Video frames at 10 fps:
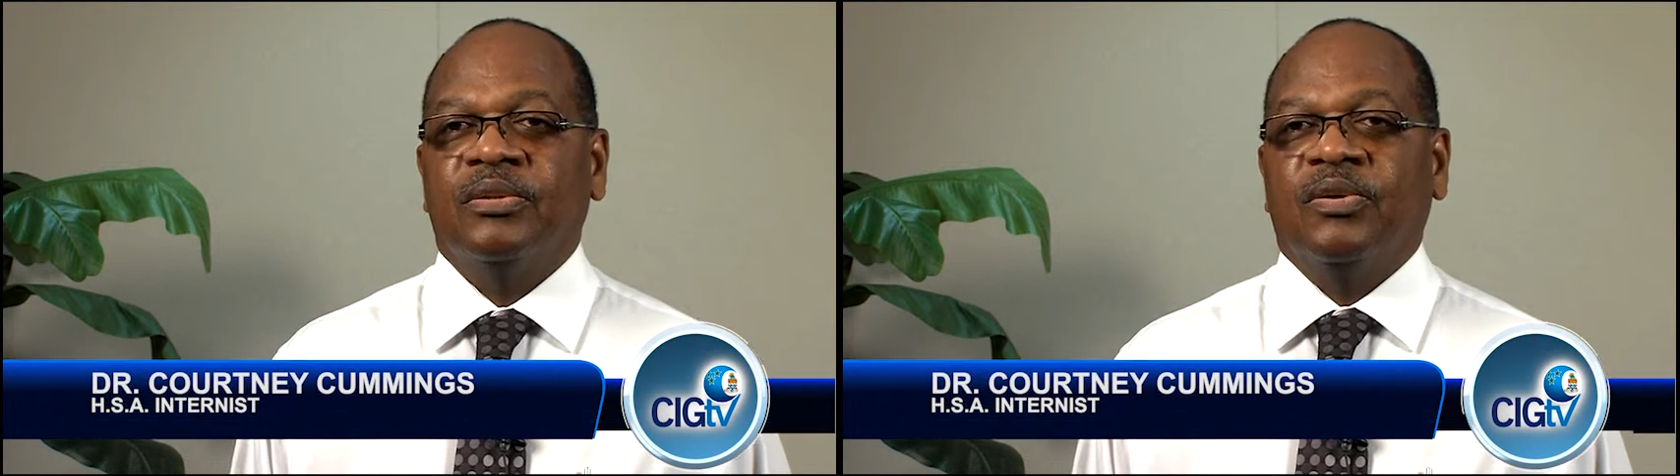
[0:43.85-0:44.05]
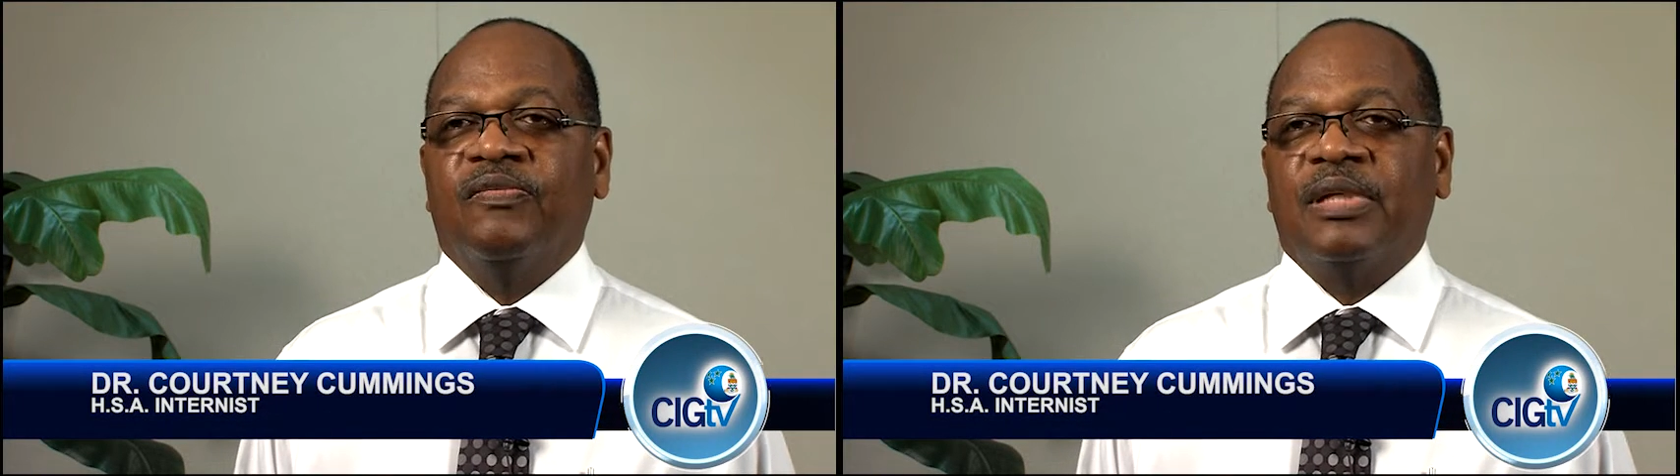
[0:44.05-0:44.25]

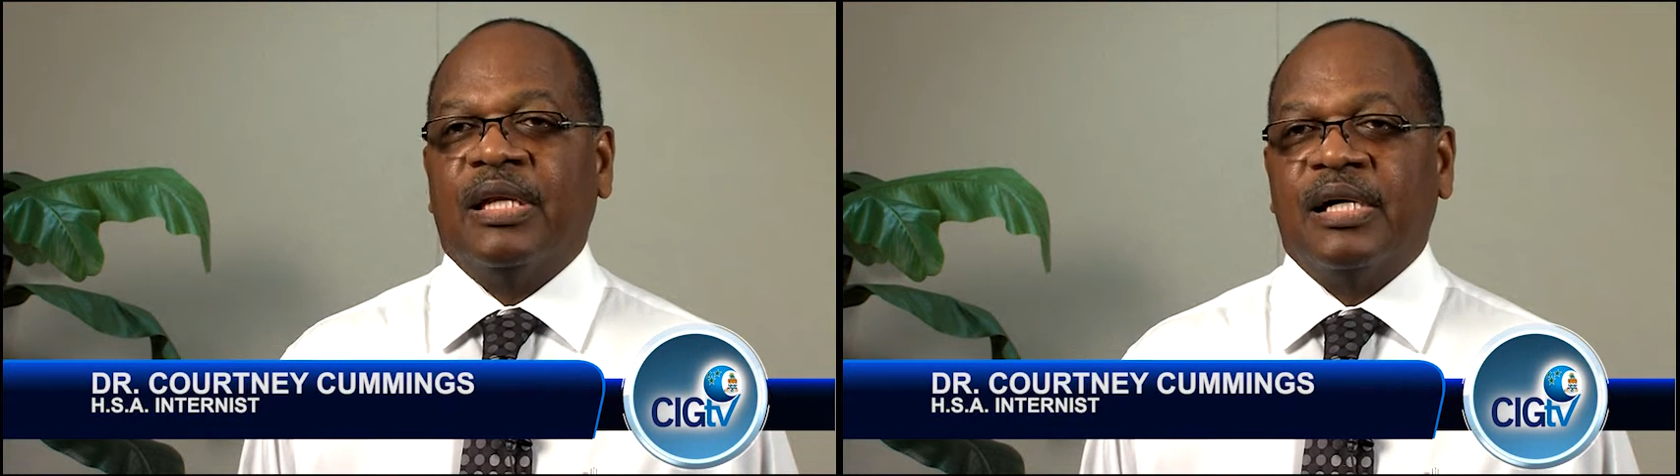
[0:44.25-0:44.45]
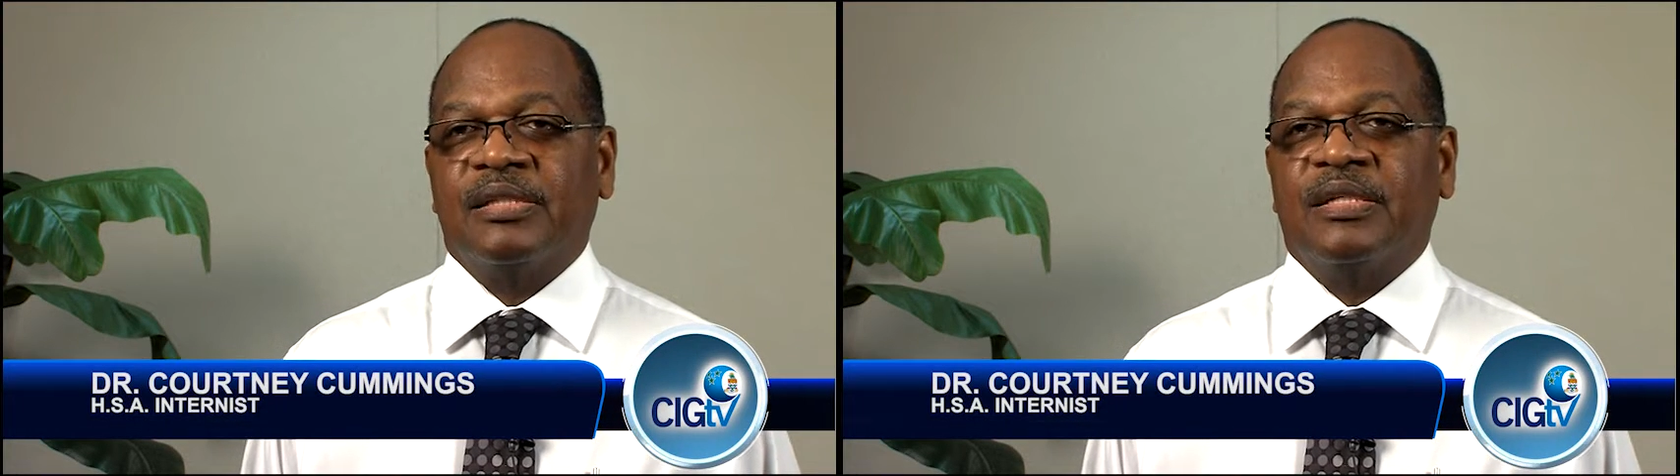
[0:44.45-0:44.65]
over the
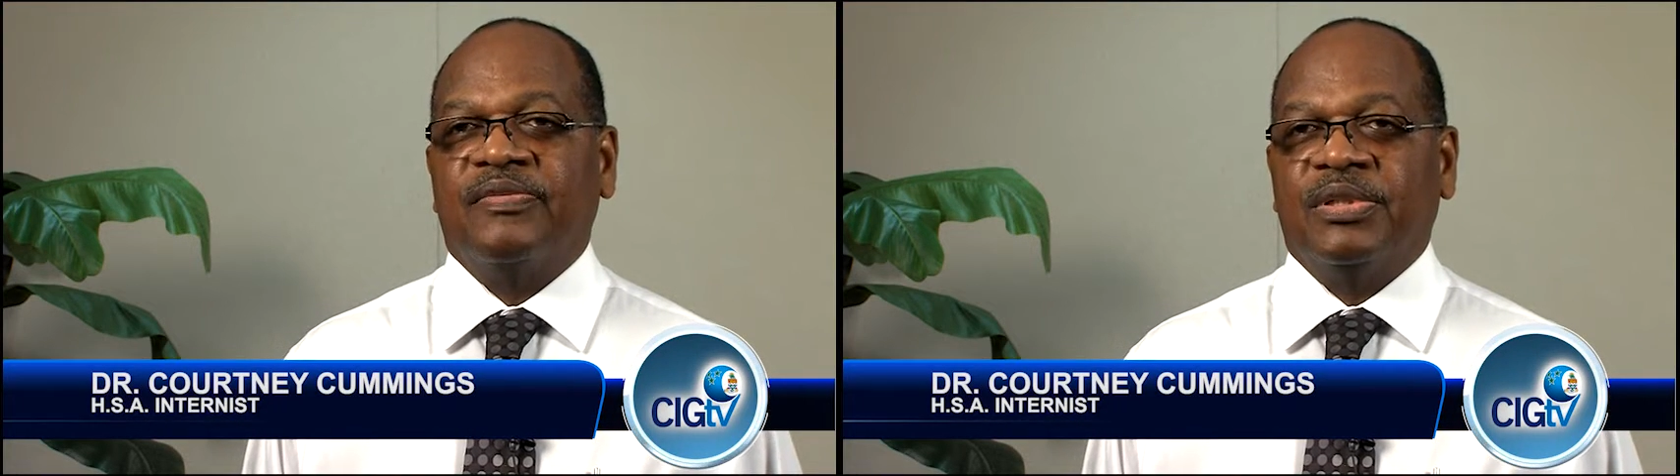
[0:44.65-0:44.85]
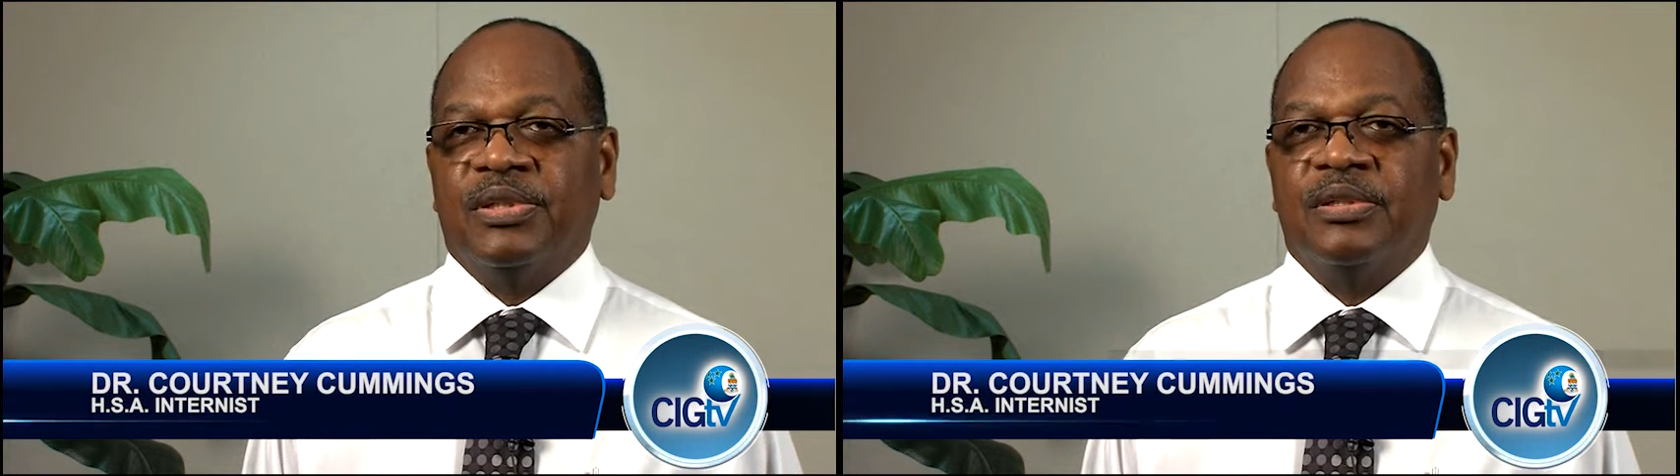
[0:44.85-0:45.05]
last
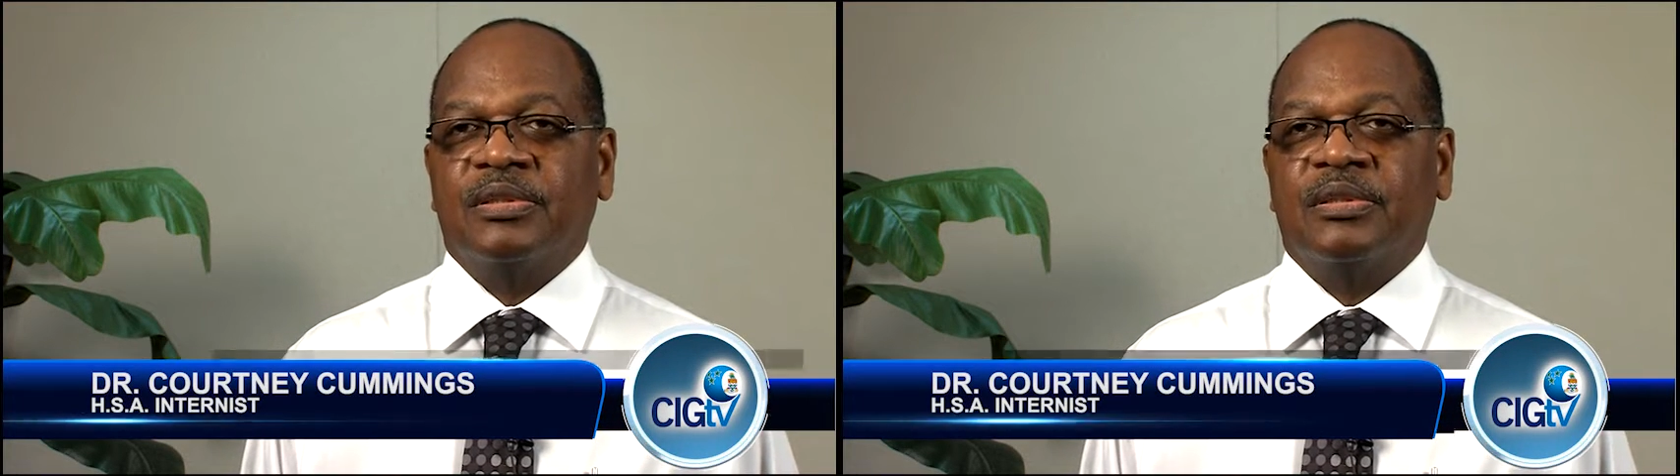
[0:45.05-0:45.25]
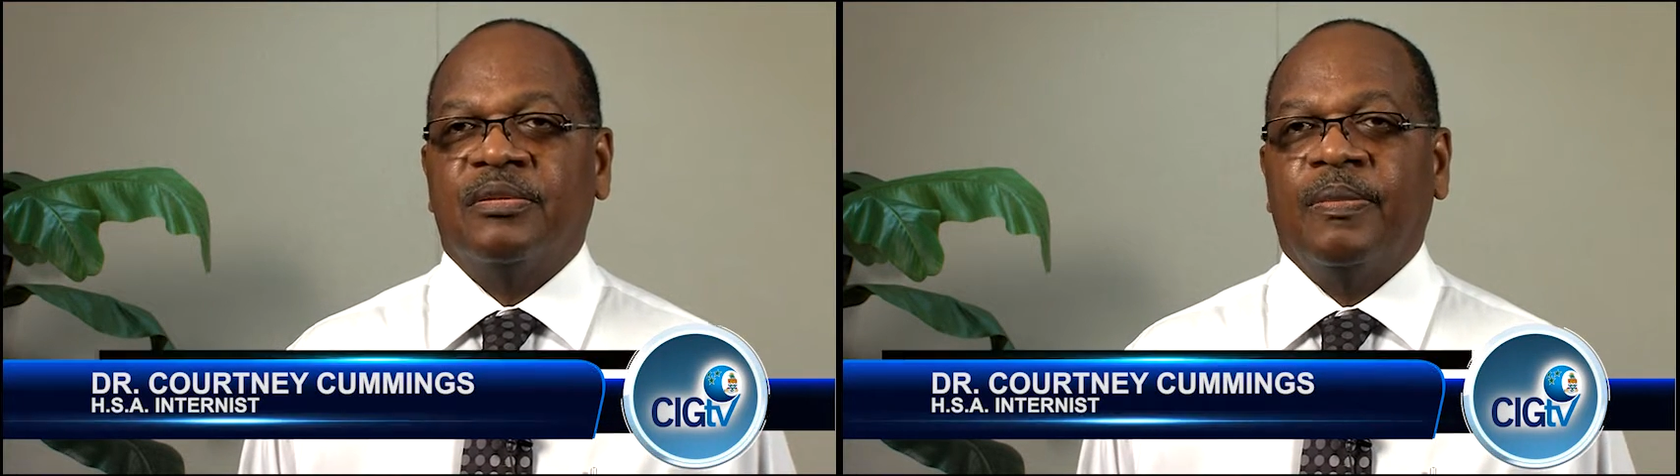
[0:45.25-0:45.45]
several years,